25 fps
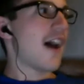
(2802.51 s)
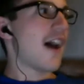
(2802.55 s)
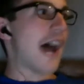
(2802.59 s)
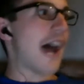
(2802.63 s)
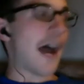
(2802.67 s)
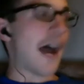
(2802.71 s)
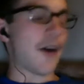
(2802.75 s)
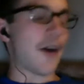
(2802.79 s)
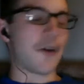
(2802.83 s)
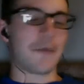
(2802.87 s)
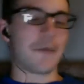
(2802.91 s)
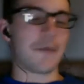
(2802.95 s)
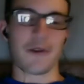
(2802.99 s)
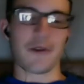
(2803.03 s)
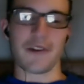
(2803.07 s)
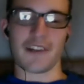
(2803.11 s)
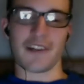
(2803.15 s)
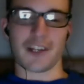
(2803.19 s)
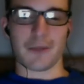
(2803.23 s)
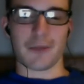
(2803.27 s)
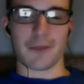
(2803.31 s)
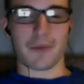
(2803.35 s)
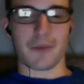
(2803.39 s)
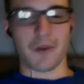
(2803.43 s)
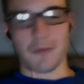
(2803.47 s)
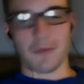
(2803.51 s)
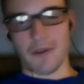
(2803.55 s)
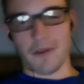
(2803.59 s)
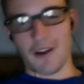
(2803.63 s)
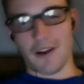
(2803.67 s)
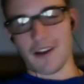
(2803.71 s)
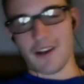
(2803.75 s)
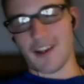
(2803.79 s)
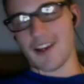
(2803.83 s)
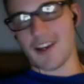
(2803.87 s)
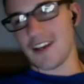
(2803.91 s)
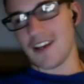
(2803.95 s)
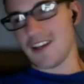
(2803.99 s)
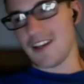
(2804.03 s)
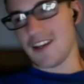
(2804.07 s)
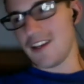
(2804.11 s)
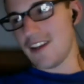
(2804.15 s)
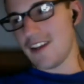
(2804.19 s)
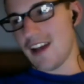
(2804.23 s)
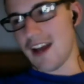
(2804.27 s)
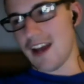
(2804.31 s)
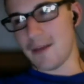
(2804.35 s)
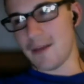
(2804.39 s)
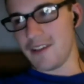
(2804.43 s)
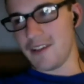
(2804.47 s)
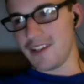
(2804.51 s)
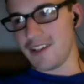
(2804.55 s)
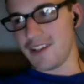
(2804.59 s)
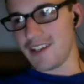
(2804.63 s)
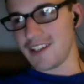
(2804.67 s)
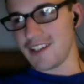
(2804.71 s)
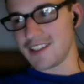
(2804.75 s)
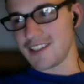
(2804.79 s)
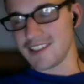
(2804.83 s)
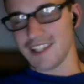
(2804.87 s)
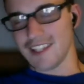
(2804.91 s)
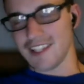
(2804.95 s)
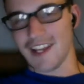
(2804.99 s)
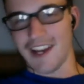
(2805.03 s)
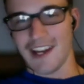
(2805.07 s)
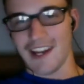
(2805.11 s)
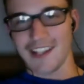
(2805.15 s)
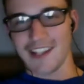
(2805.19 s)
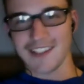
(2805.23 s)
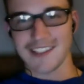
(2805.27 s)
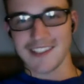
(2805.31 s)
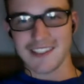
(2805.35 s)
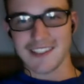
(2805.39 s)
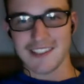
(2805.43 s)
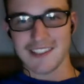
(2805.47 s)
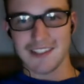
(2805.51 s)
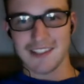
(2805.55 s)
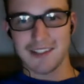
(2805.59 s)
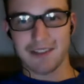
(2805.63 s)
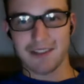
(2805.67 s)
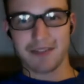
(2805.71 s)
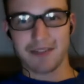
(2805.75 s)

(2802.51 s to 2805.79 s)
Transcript: I would be willing to put money on it not being his last,